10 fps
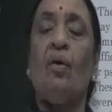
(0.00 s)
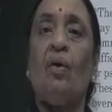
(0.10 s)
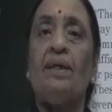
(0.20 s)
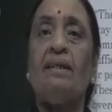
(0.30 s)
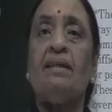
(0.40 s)

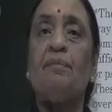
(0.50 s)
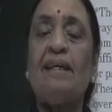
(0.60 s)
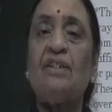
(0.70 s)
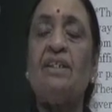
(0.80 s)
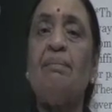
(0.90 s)
or
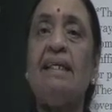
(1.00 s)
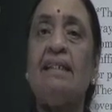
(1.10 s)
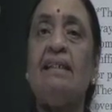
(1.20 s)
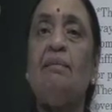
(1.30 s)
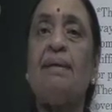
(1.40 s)
special
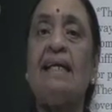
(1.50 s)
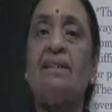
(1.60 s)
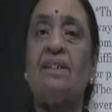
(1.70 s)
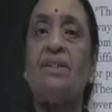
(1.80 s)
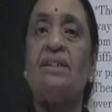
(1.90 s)
medical
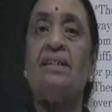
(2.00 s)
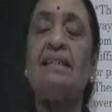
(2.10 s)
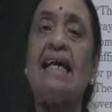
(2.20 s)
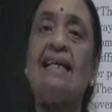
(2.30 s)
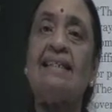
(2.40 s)

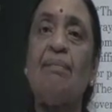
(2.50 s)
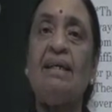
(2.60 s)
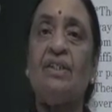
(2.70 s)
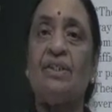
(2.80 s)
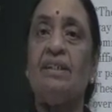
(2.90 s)
practitioners, as I
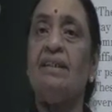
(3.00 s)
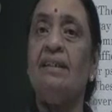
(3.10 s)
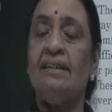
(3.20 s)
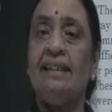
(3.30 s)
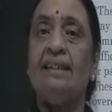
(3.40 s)
mentioned
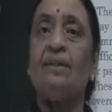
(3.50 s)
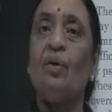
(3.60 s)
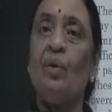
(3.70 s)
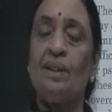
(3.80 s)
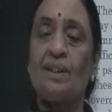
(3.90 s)

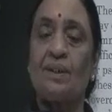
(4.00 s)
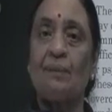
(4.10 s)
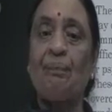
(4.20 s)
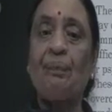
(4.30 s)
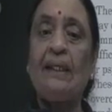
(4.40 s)
earlier
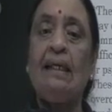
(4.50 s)
also.